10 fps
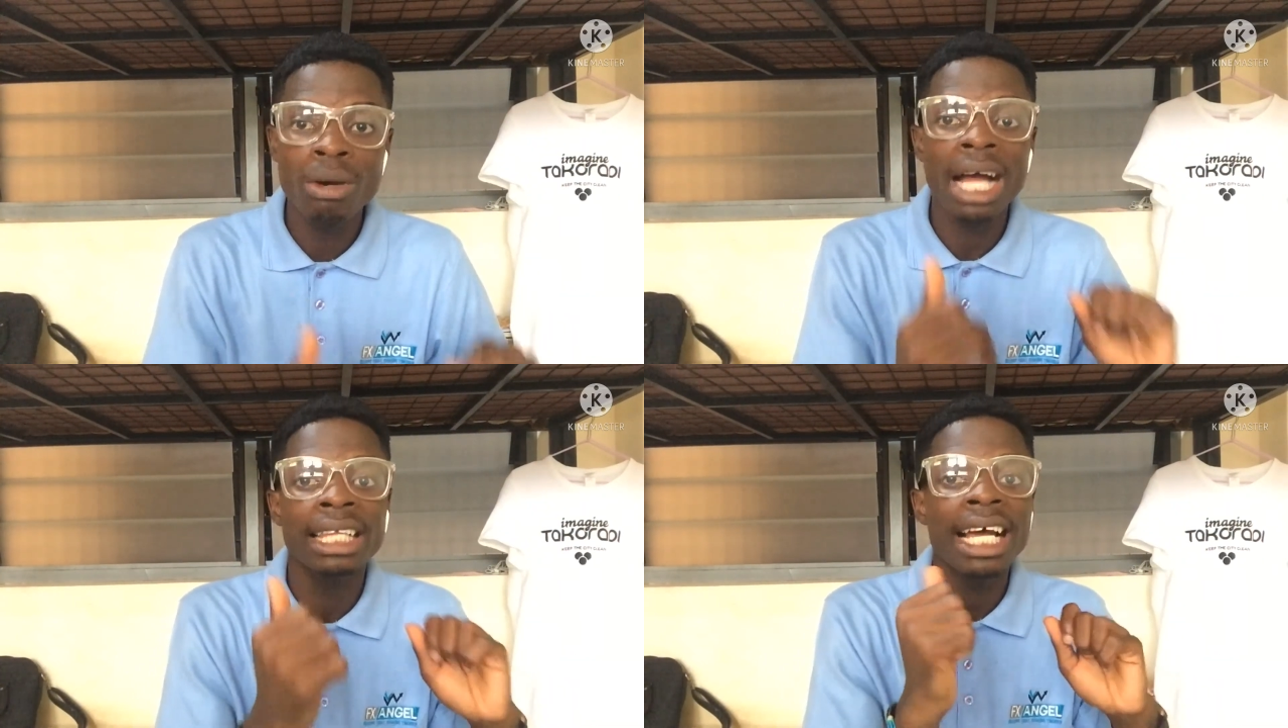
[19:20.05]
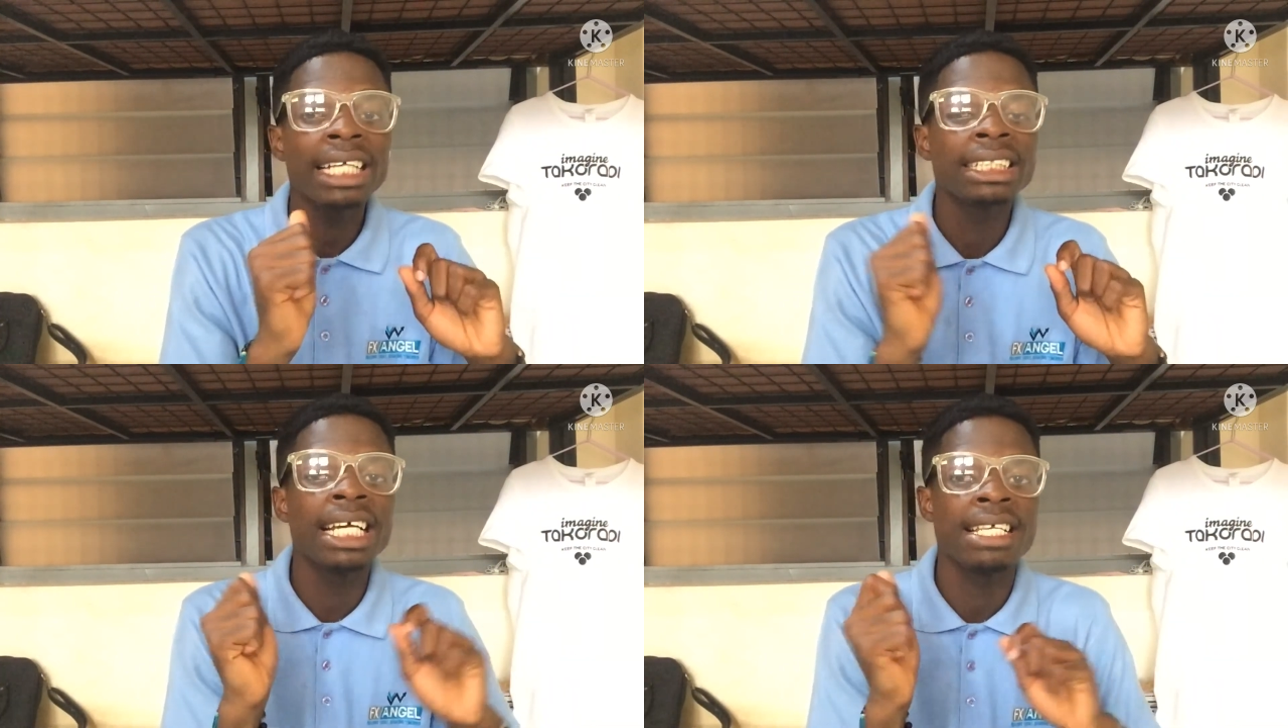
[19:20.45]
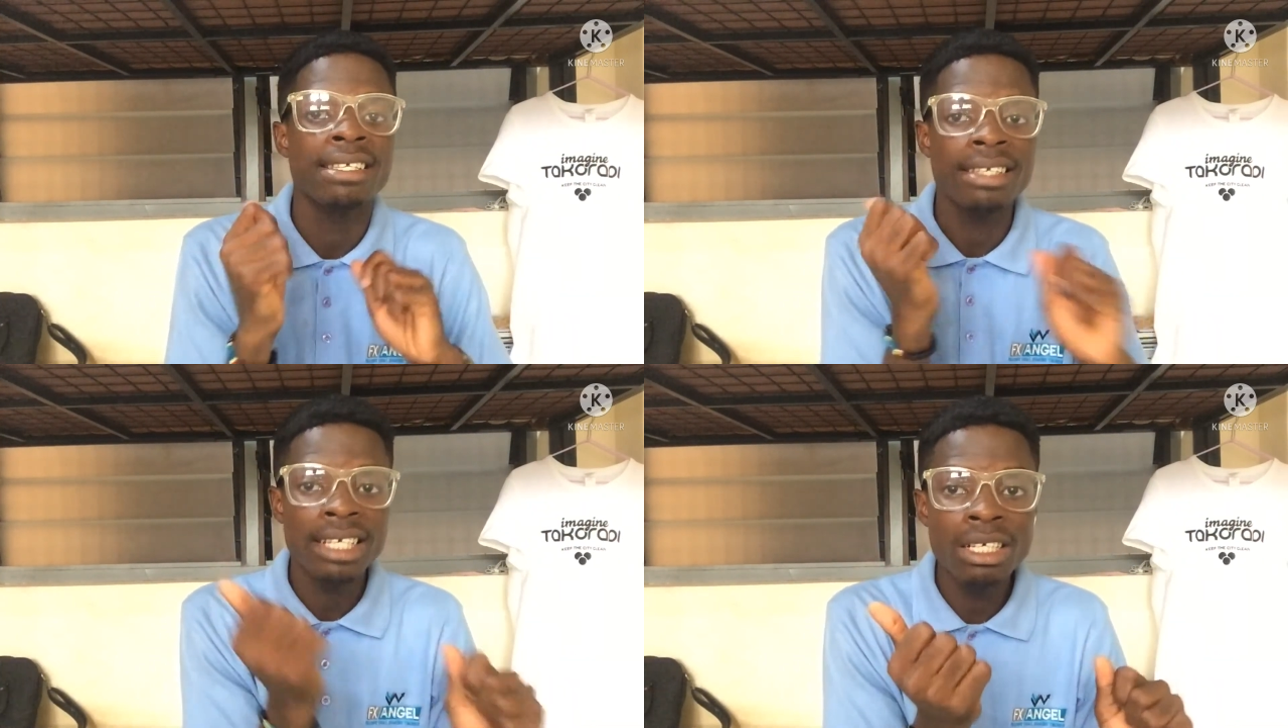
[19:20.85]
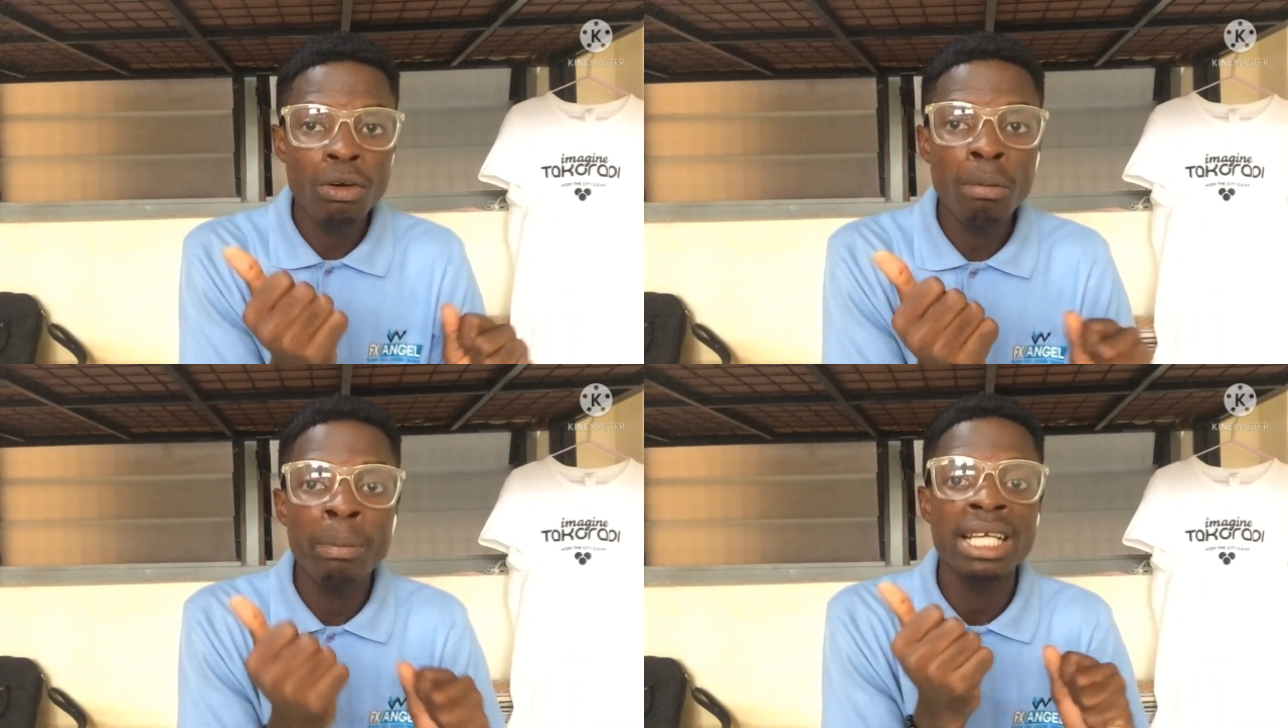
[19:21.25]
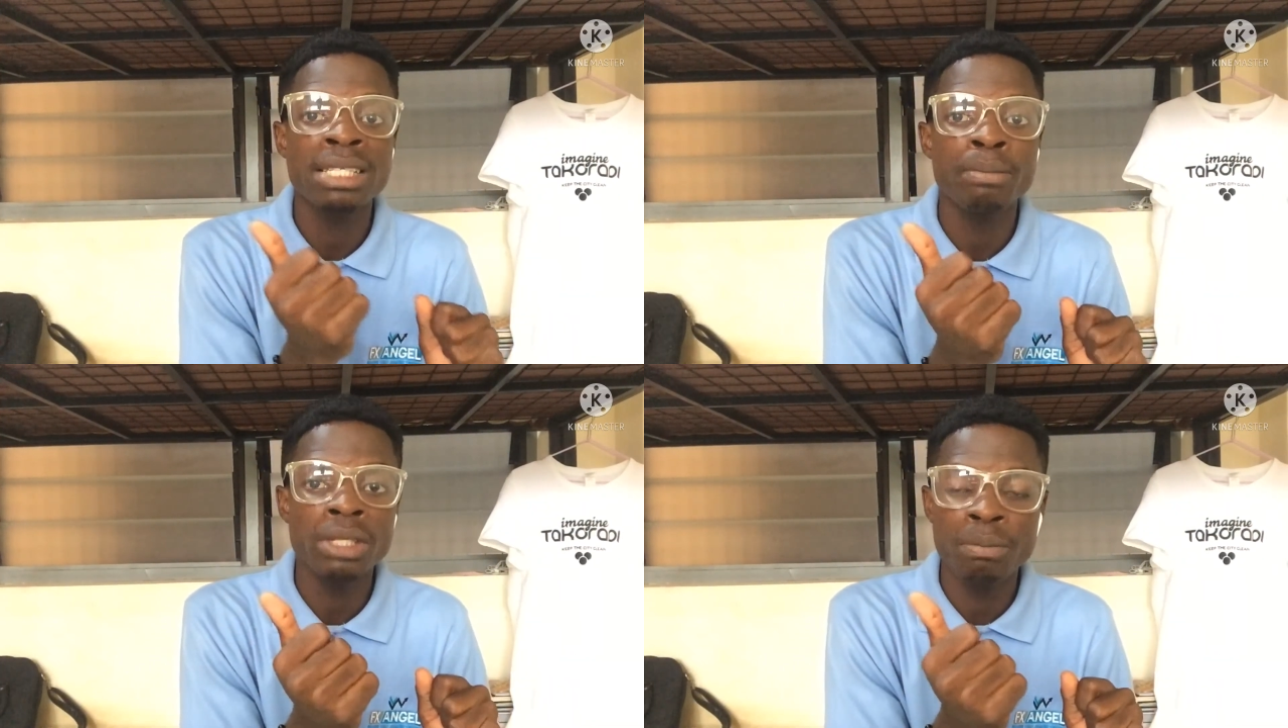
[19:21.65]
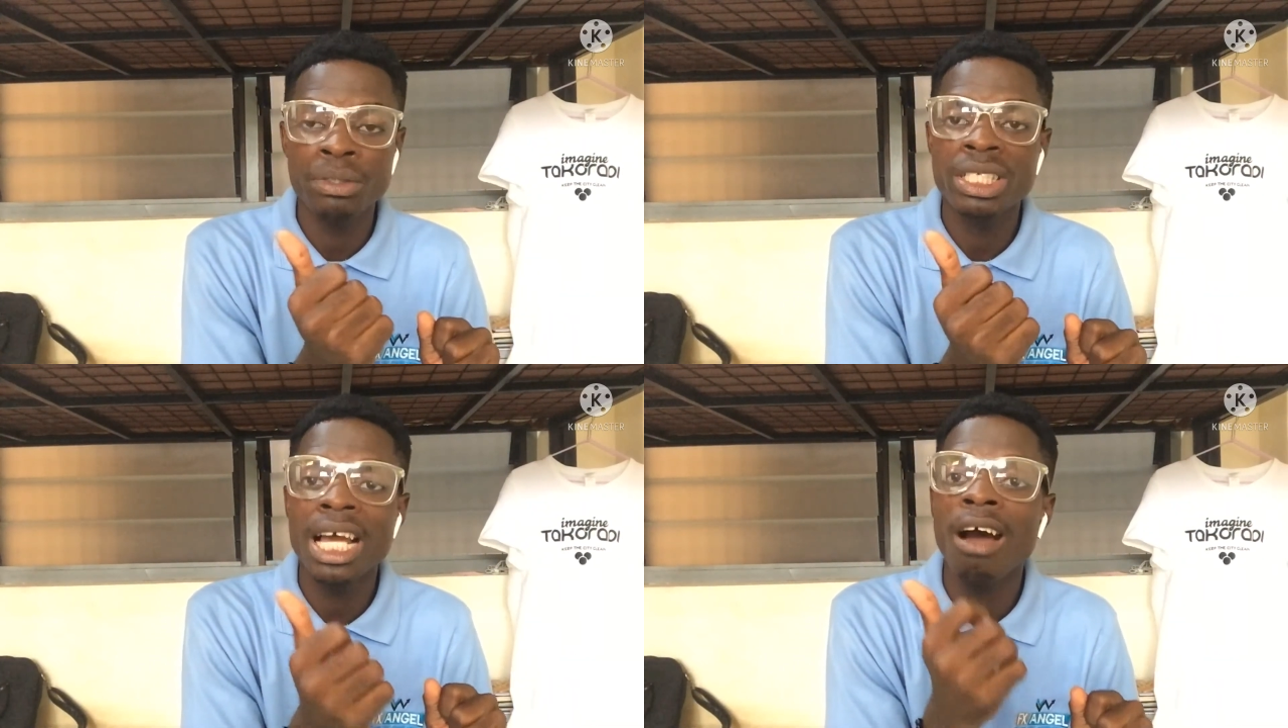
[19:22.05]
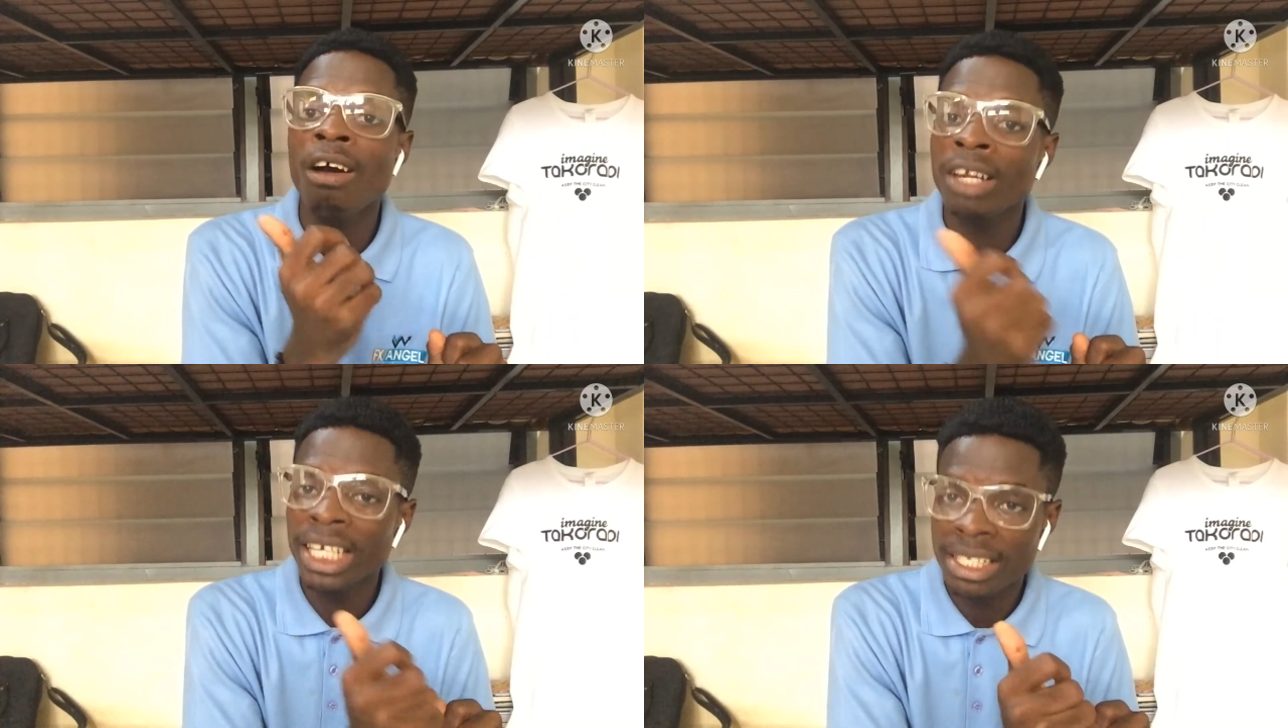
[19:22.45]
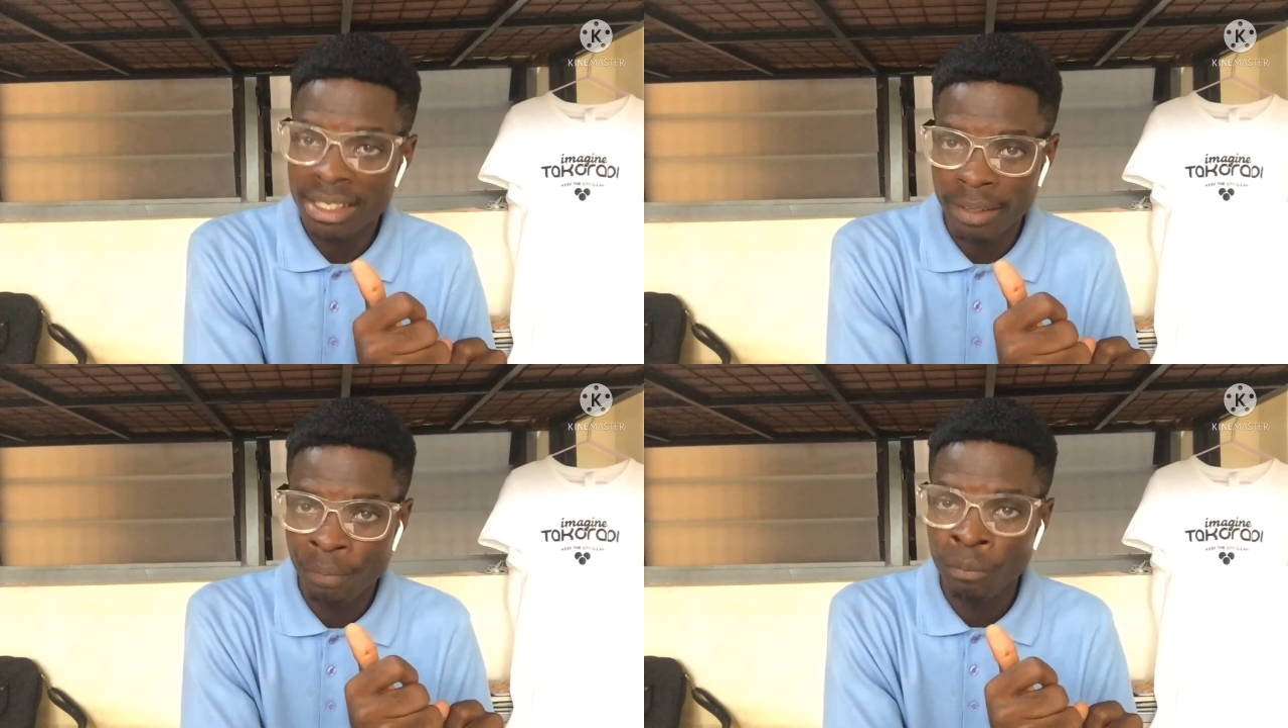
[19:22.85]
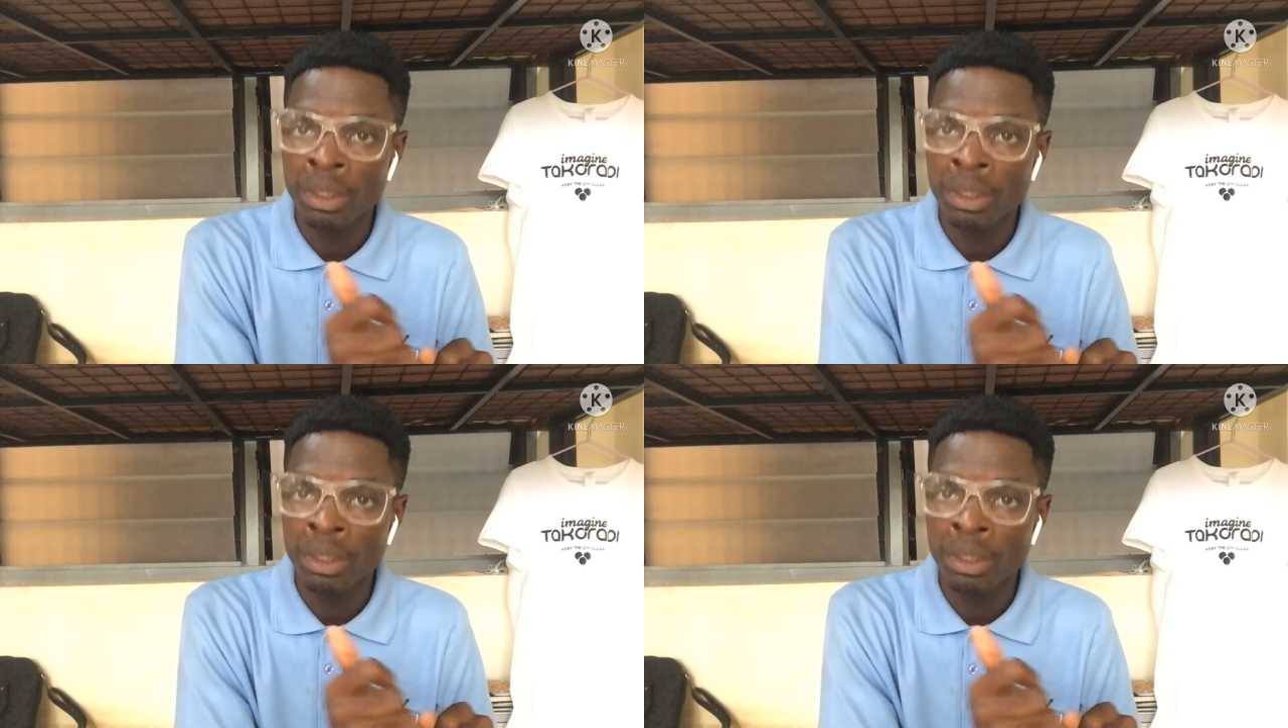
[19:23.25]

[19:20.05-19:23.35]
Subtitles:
you attach a single passport picture on it,